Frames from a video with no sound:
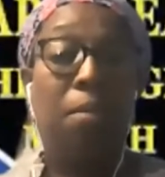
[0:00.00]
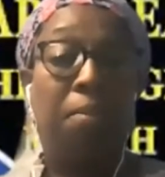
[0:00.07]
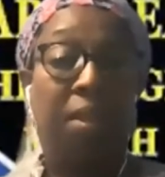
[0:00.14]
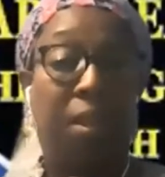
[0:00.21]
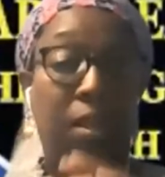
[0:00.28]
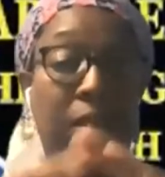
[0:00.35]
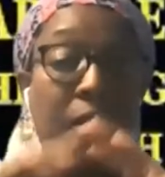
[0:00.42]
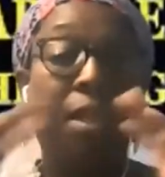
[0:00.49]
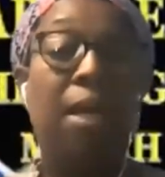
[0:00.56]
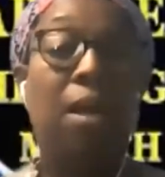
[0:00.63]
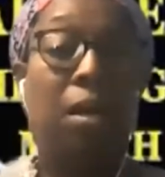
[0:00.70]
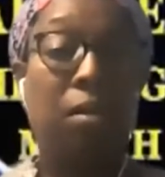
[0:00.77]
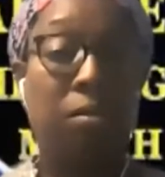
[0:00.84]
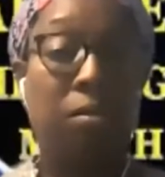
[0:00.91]
because they
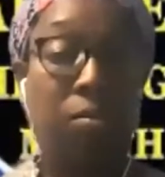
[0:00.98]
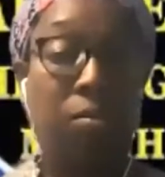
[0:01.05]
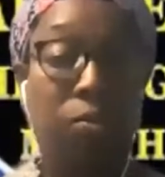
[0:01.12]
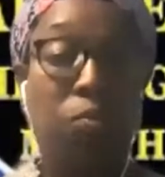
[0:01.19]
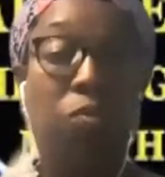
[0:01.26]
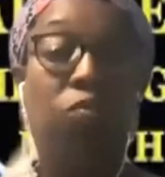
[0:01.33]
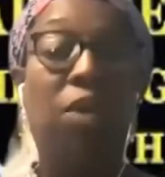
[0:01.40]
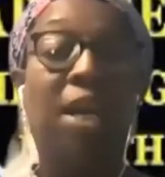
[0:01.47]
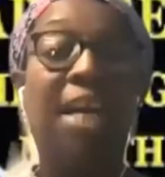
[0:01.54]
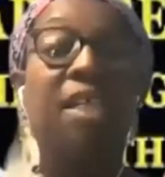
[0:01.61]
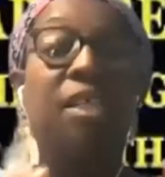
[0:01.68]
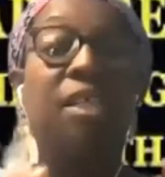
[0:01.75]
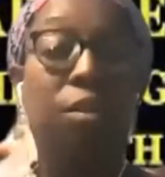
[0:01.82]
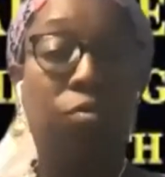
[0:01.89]
are
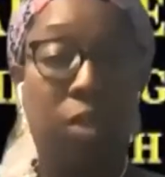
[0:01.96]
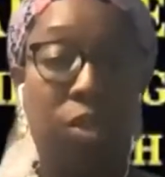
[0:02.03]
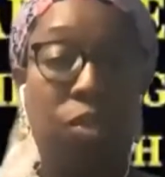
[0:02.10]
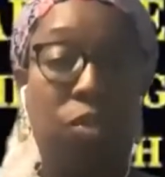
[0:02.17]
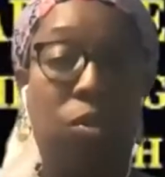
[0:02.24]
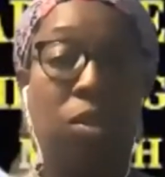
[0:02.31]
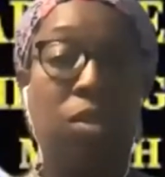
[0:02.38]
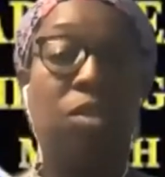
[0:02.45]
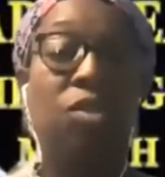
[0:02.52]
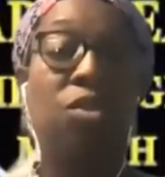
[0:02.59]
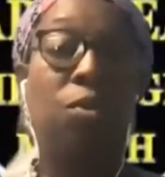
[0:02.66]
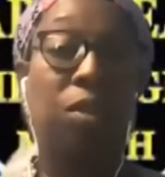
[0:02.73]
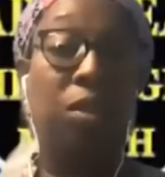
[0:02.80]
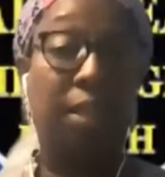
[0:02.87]
raising resources
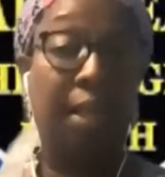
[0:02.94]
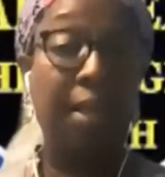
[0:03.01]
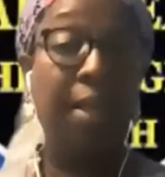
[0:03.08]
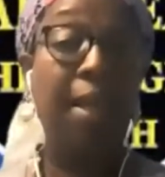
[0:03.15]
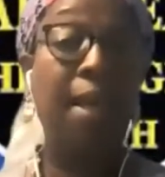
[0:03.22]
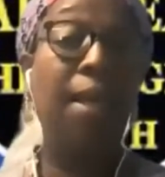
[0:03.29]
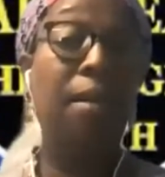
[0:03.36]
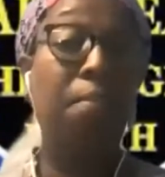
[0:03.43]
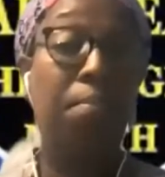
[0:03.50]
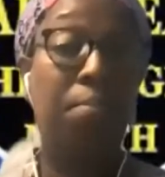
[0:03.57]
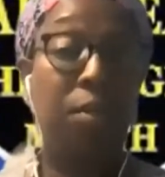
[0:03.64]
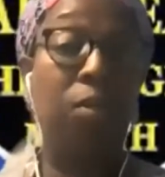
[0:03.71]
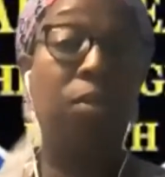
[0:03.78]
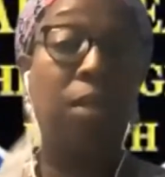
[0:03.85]
so that they can
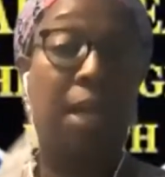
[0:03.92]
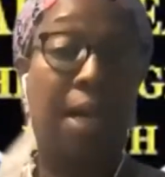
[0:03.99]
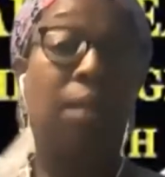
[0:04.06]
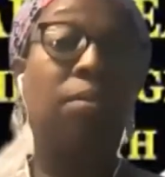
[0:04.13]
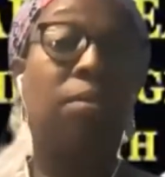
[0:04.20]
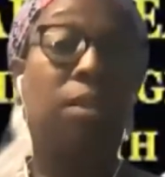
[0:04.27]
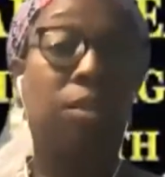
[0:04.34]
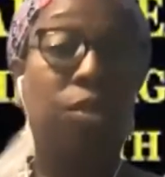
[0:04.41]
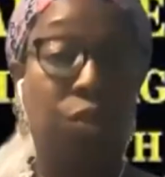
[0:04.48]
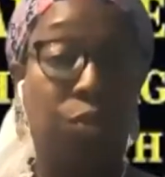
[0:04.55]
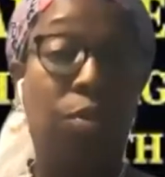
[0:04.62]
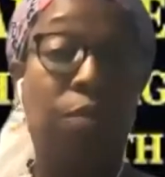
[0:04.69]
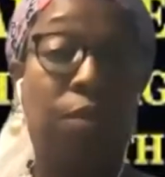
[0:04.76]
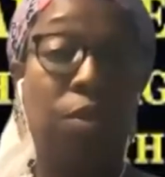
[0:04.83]
build out this
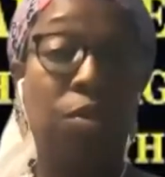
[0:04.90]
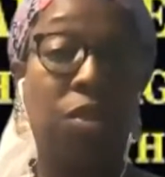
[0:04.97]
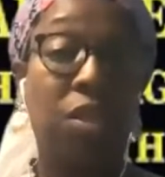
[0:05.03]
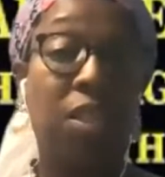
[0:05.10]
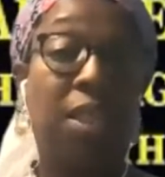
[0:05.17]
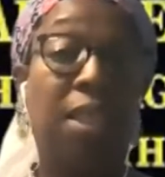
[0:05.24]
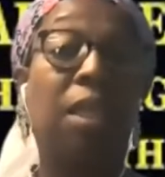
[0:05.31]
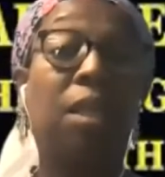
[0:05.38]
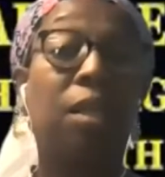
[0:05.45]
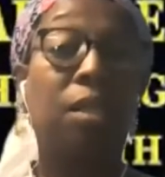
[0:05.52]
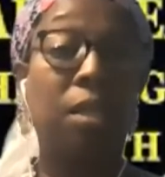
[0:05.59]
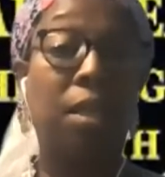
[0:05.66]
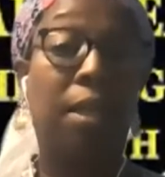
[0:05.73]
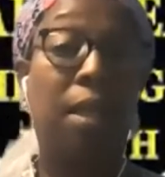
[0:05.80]
university and
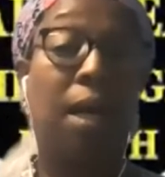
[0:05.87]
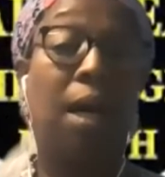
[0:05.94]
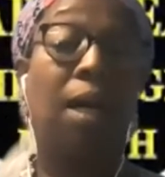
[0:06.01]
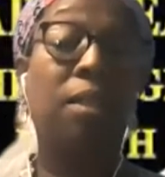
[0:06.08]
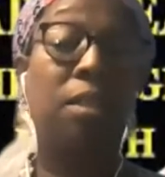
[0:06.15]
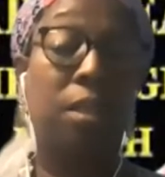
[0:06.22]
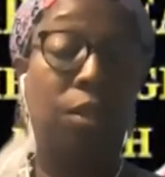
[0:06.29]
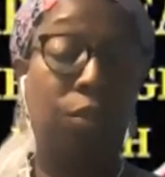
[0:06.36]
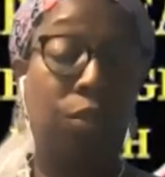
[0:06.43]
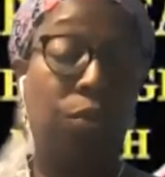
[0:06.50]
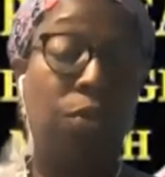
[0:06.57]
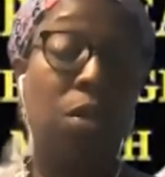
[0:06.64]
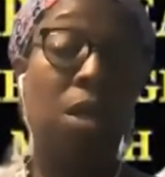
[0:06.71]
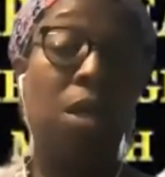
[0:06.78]

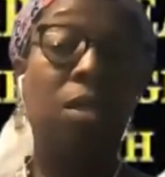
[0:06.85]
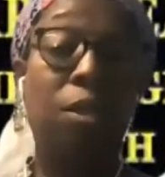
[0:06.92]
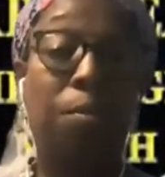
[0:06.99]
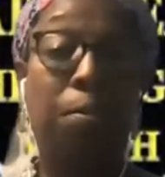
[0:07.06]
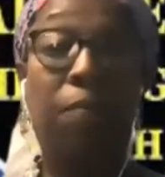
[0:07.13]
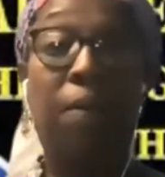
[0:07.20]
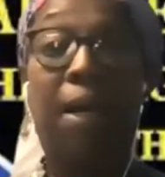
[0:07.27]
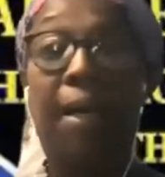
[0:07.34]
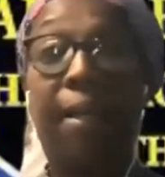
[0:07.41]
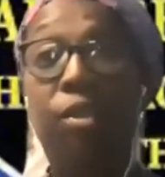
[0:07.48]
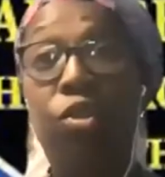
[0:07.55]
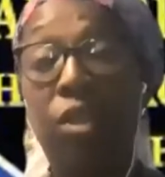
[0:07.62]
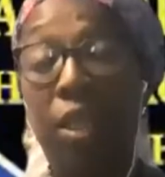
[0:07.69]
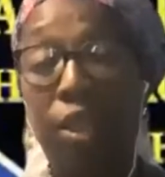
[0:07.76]
continue to provide
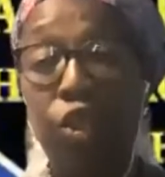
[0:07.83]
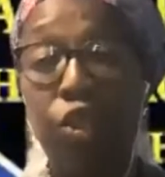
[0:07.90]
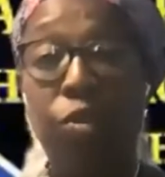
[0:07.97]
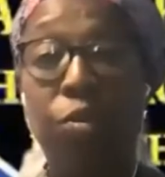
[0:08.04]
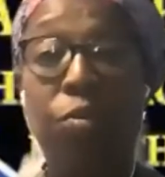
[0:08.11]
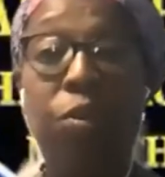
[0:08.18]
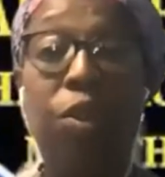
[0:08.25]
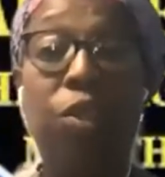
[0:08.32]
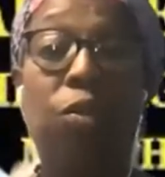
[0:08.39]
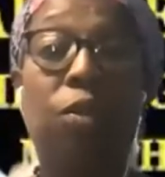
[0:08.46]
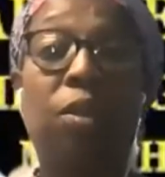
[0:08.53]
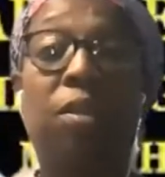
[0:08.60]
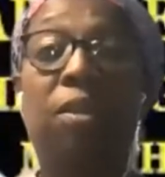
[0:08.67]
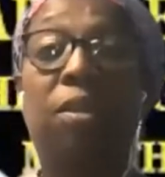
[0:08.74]
educational
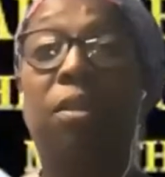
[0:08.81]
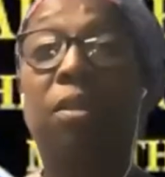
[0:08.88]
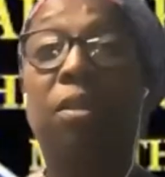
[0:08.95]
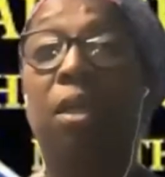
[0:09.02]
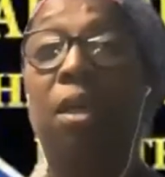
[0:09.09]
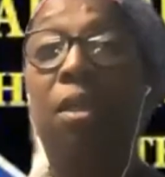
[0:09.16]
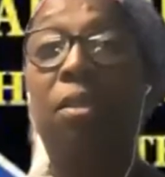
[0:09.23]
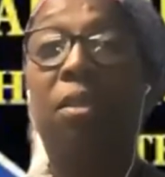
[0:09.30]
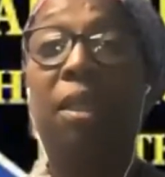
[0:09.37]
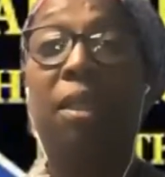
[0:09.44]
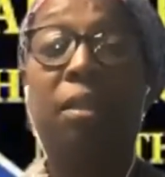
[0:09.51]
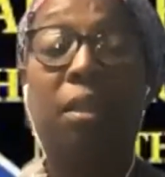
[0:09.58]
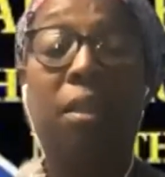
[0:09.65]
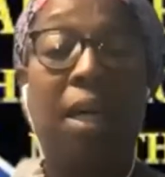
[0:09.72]
resources,
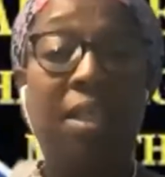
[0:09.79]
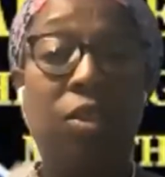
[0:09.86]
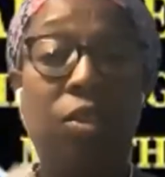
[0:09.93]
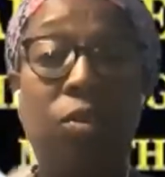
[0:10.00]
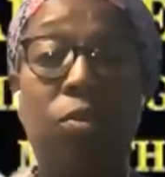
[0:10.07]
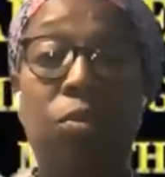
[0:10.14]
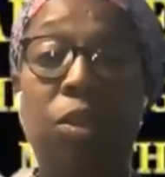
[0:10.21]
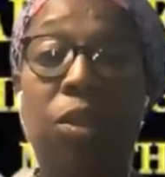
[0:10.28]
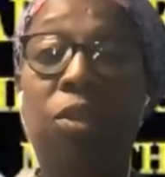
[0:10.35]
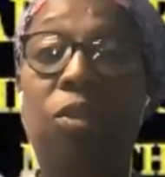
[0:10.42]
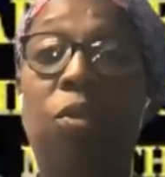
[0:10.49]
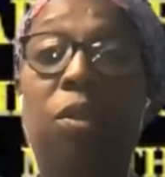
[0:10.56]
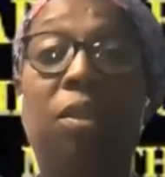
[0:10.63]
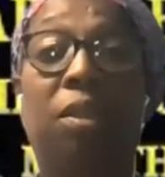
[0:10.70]
technological
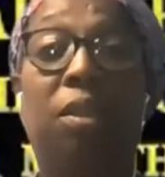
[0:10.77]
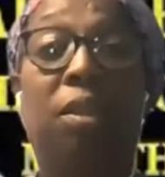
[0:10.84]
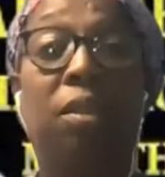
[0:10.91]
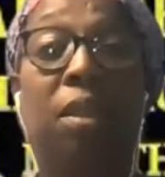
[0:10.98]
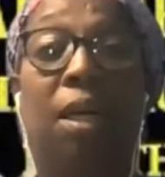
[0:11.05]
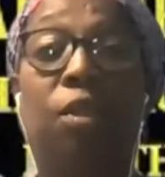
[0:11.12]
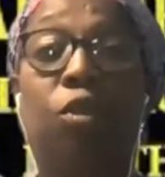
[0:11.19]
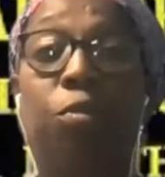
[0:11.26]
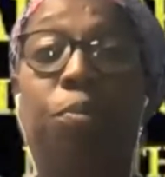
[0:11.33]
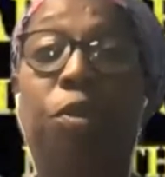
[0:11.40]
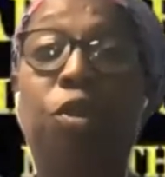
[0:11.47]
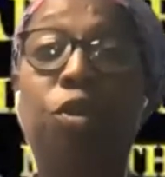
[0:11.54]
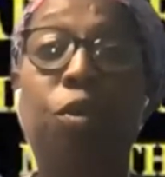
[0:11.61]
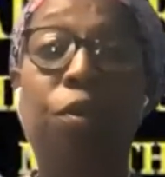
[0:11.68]
resources,
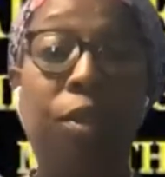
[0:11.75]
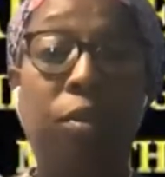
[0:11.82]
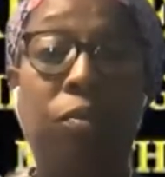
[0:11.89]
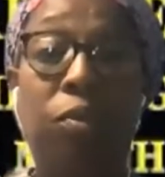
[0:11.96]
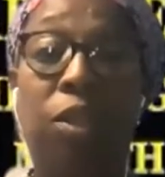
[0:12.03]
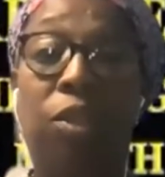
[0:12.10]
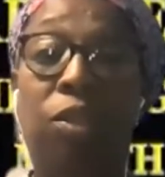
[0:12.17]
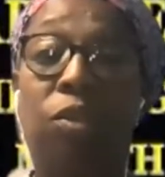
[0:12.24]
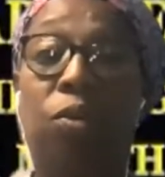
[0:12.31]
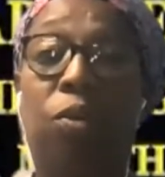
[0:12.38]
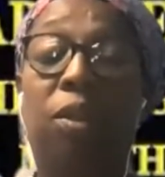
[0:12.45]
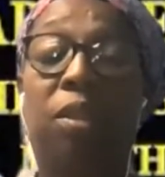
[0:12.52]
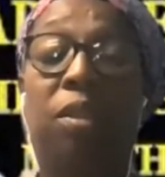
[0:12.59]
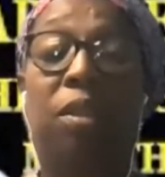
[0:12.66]
entrepreneurial
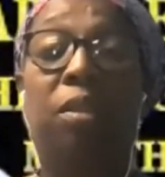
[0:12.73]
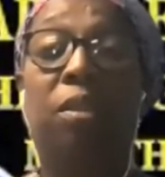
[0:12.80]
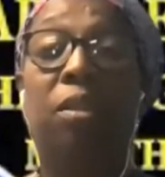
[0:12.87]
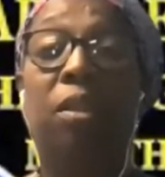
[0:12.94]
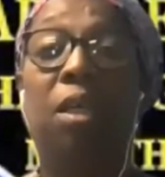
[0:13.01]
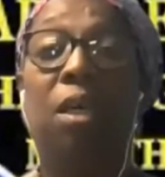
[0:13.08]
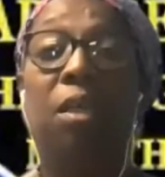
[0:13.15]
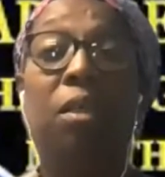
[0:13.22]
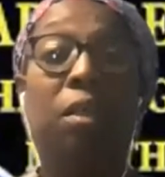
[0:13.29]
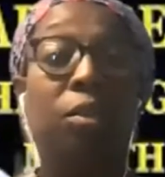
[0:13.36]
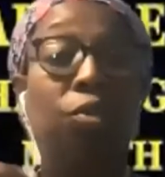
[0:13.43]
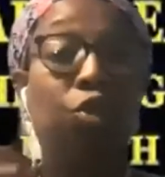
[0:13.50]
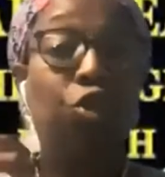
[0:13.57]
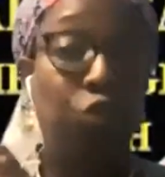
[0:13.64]
resources,
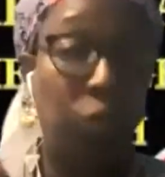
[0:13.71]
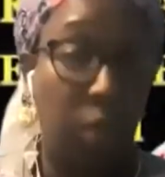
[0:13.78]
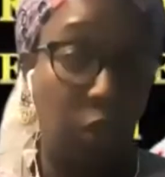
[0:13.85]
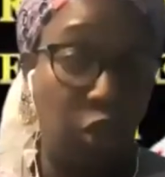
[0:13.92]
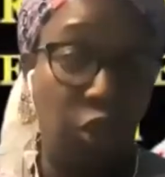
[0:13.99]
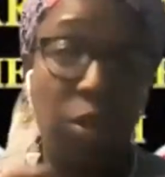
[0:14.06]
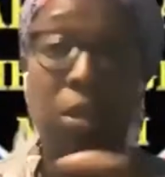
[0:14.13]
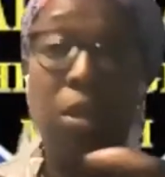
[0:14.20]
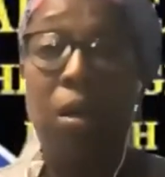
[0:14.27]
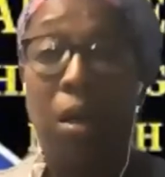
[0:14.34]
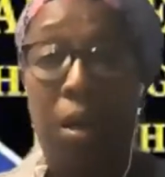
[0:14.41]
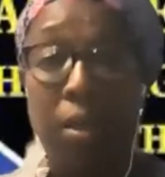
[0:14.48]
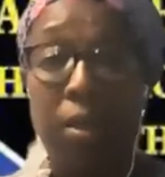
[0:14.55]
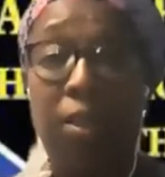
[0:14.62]
construction
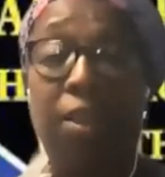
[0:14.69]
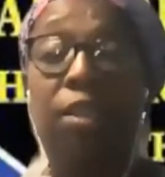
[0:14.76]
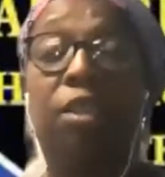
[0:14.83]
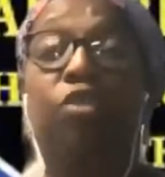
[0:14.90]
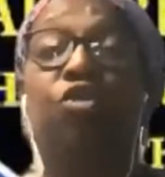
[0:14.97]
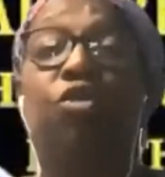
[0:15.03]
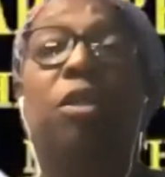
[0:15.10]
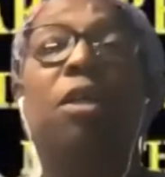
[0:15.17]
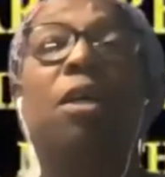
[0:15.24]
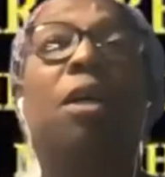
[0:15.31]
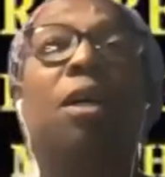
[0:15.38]
costs, etc.,